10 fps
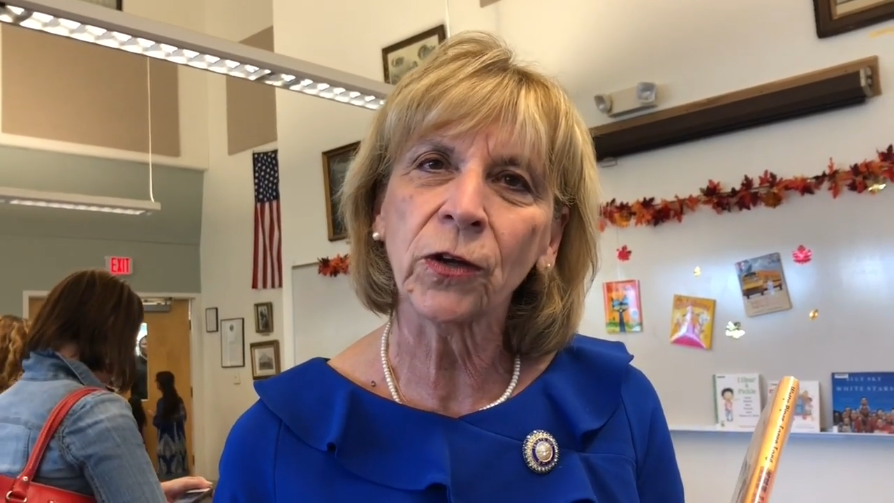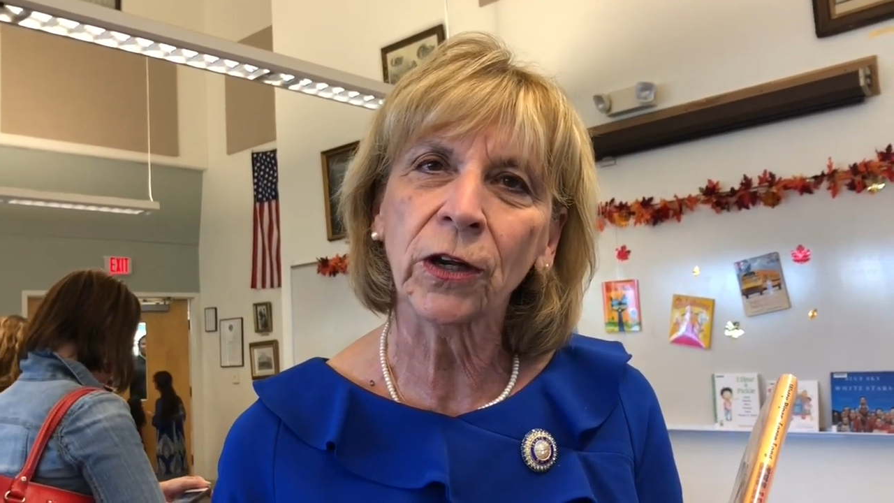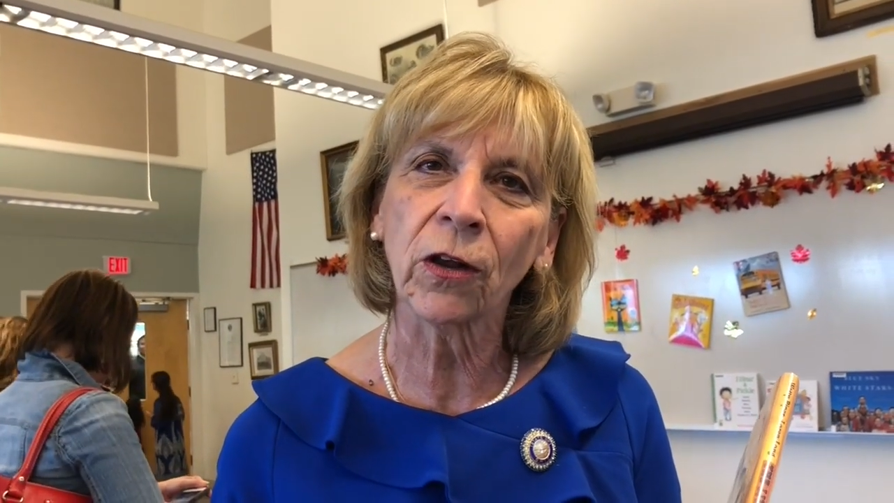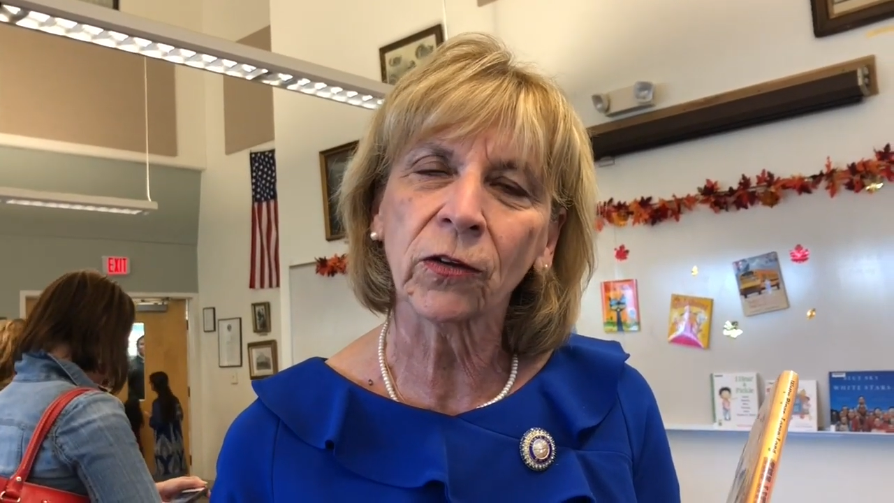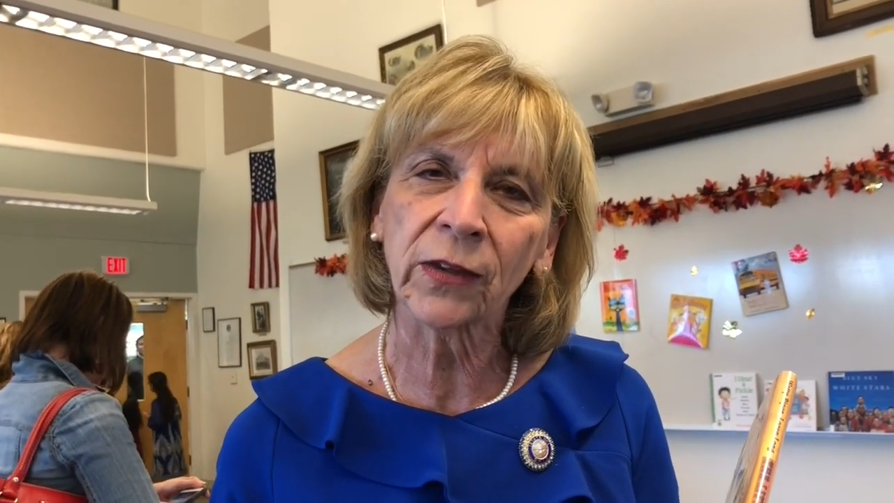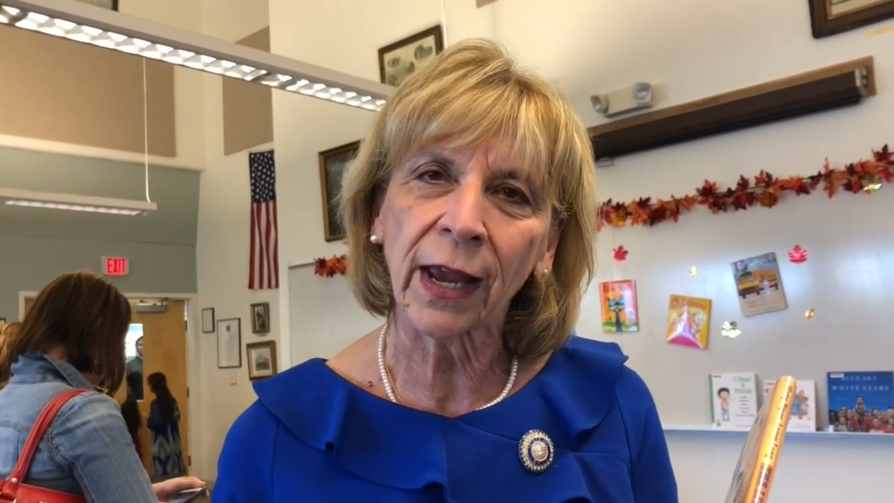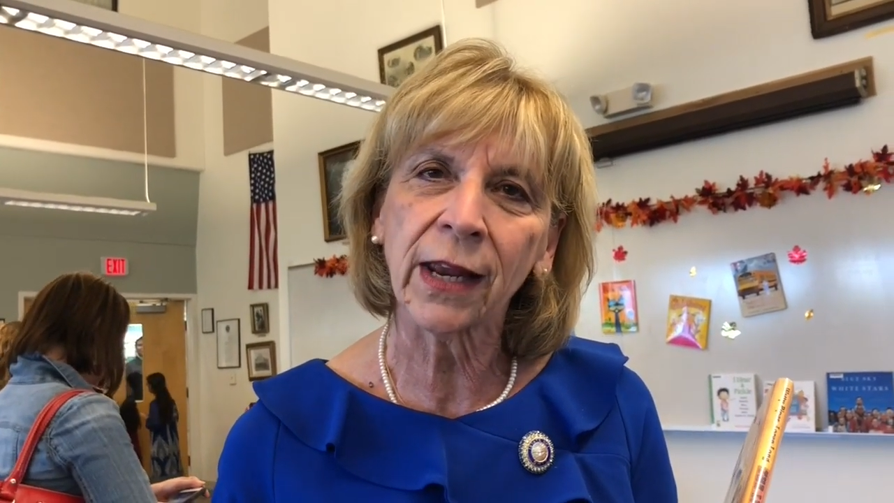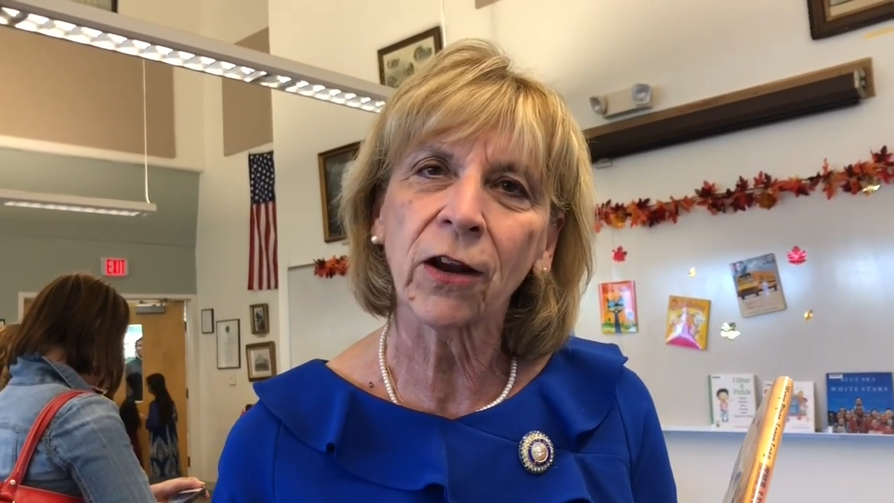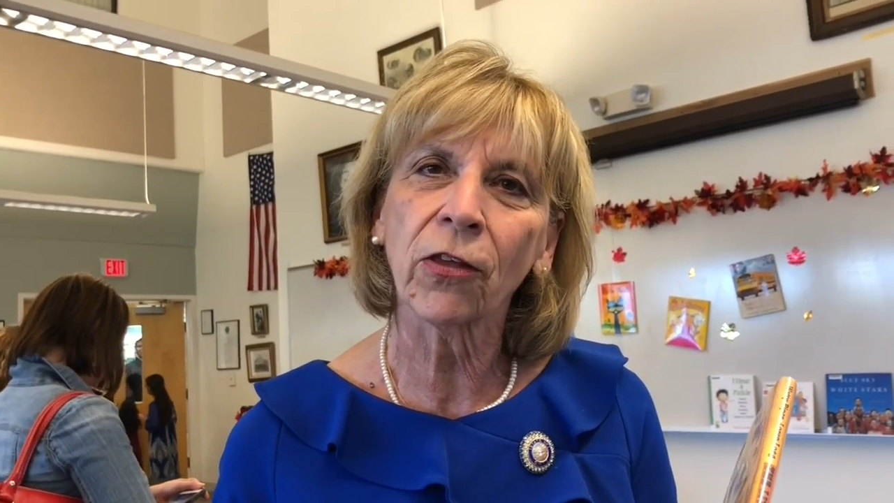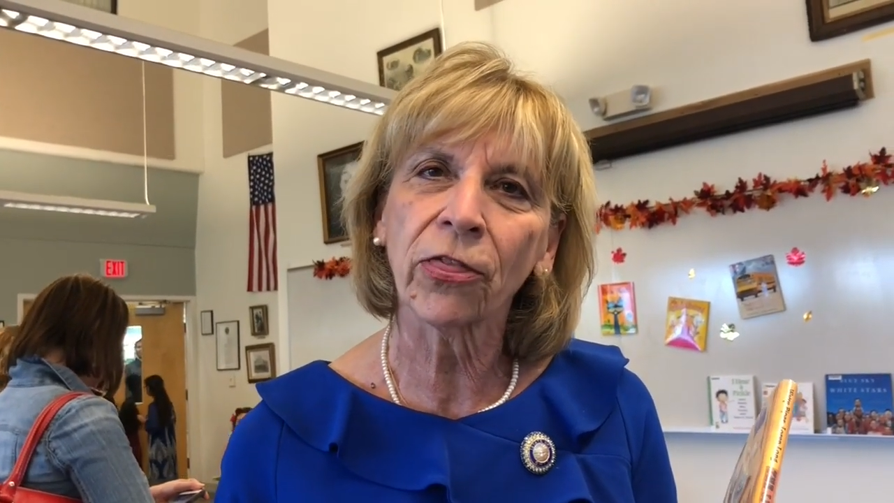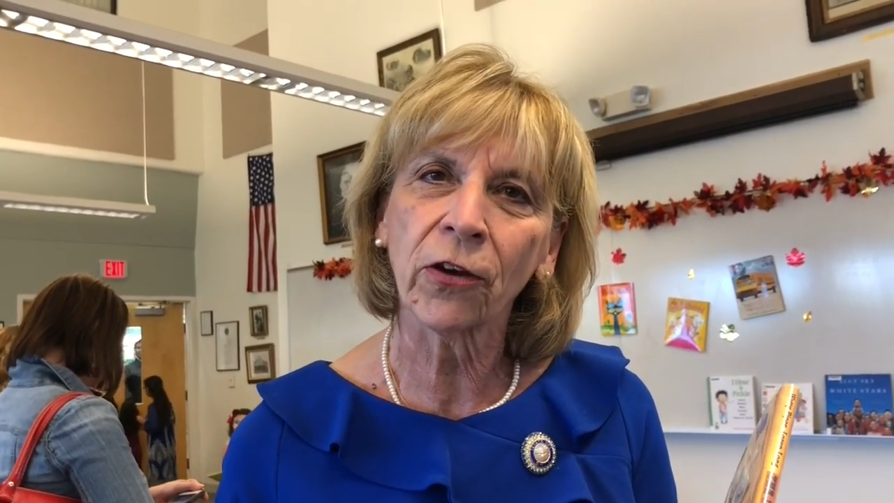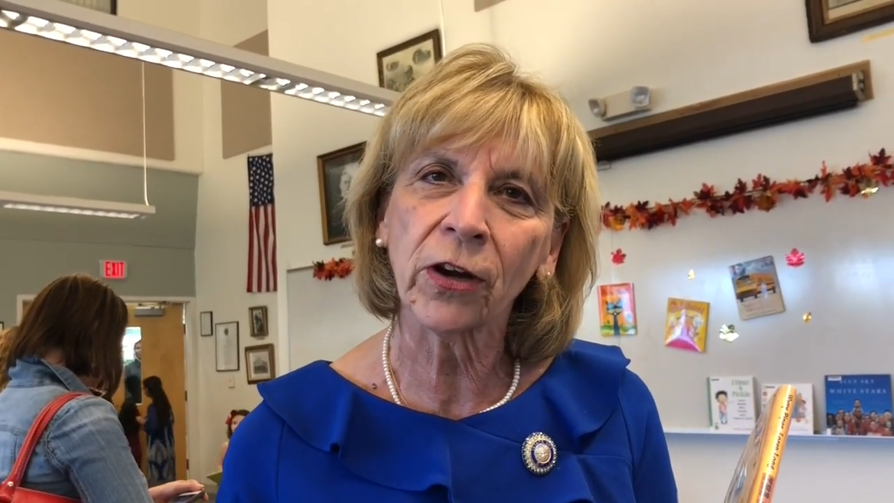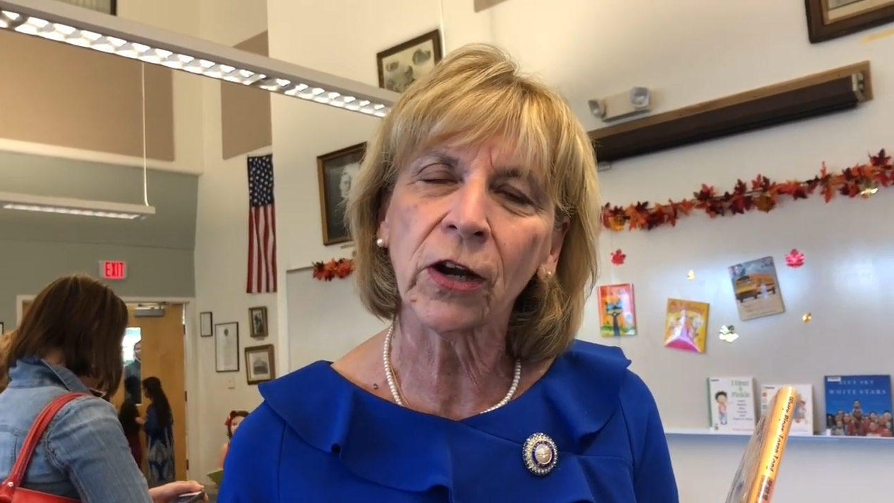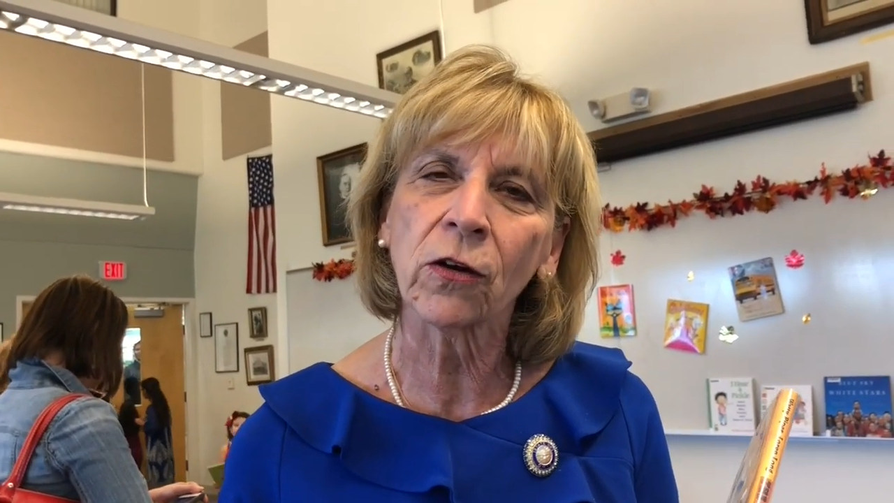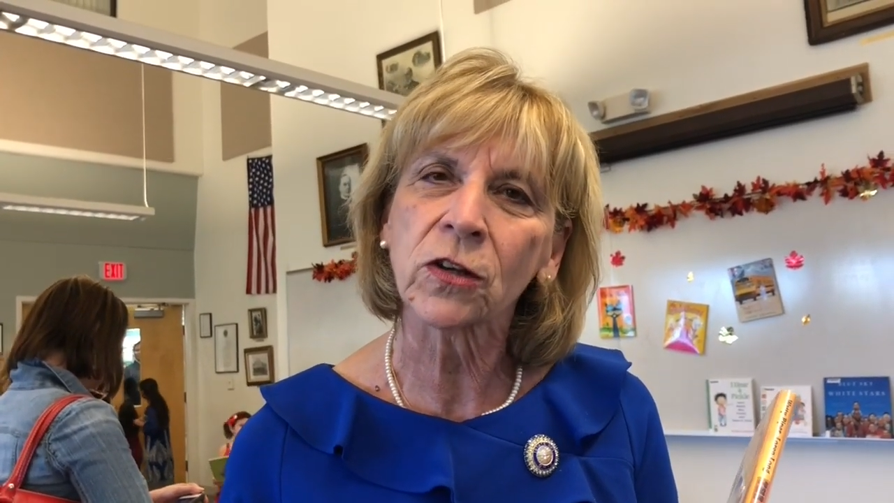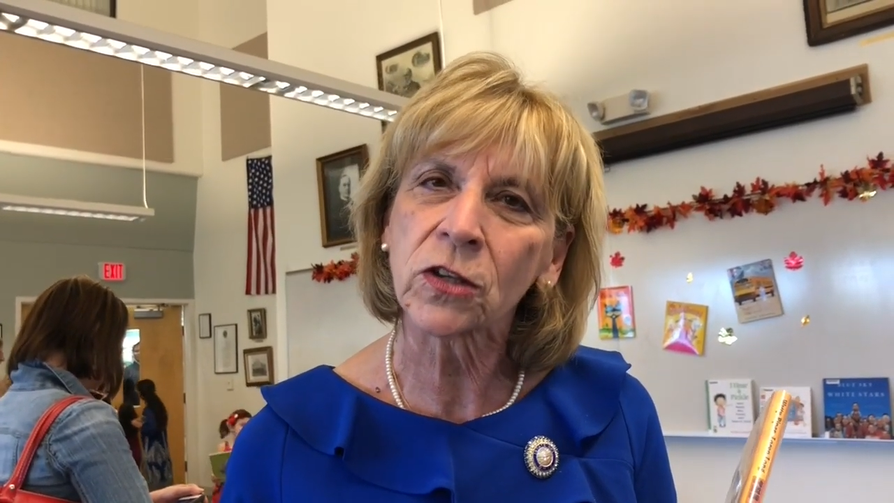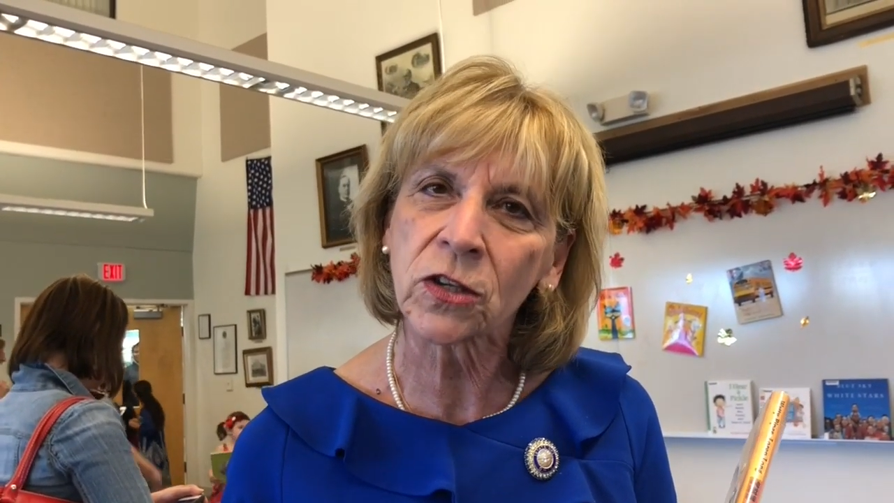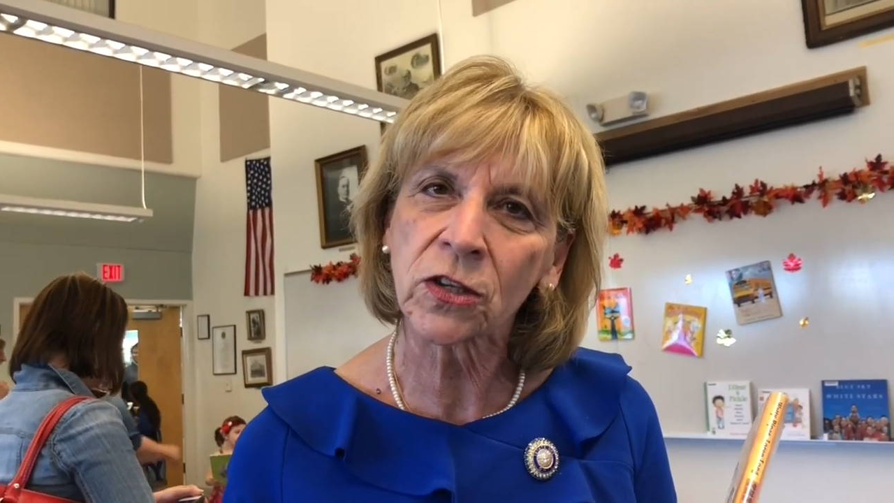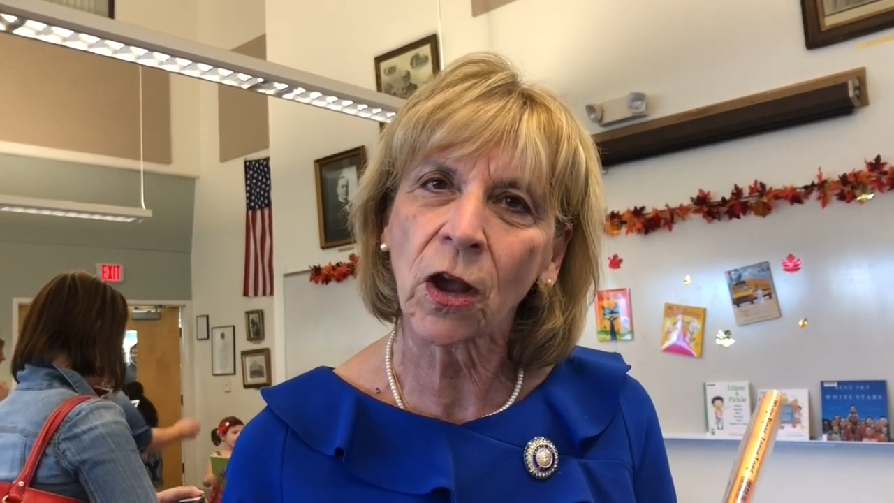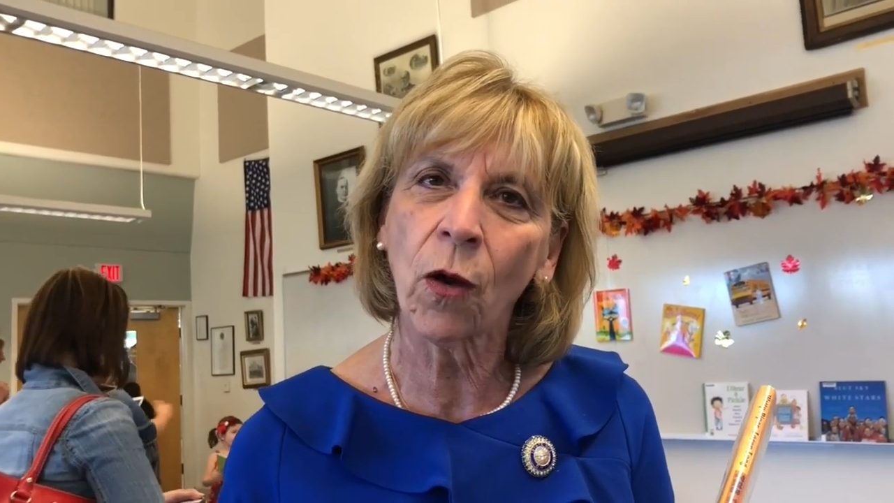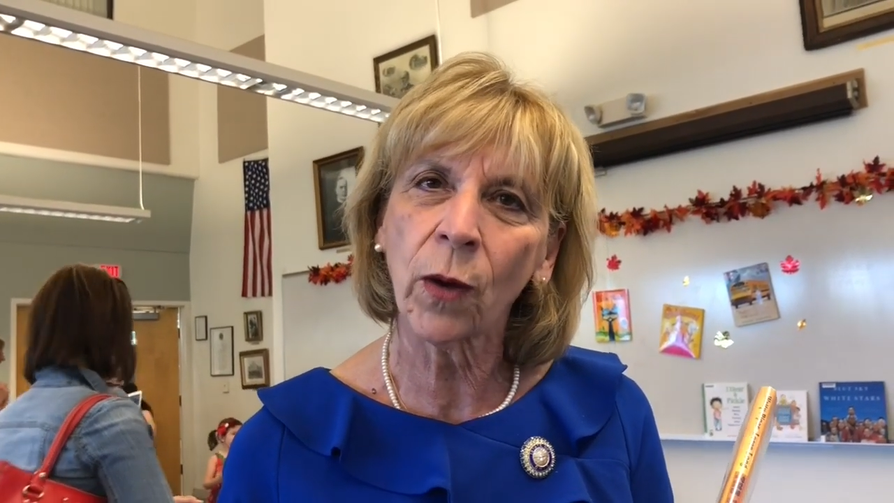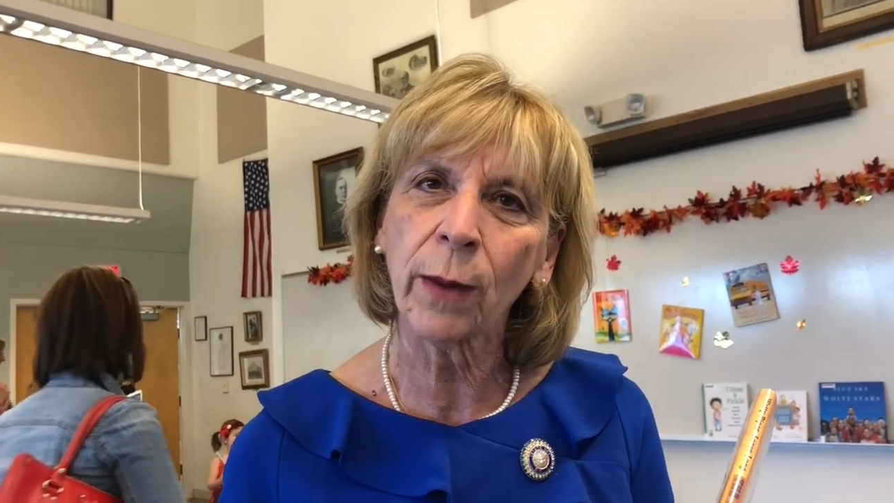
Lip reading: you know, second year, third year is so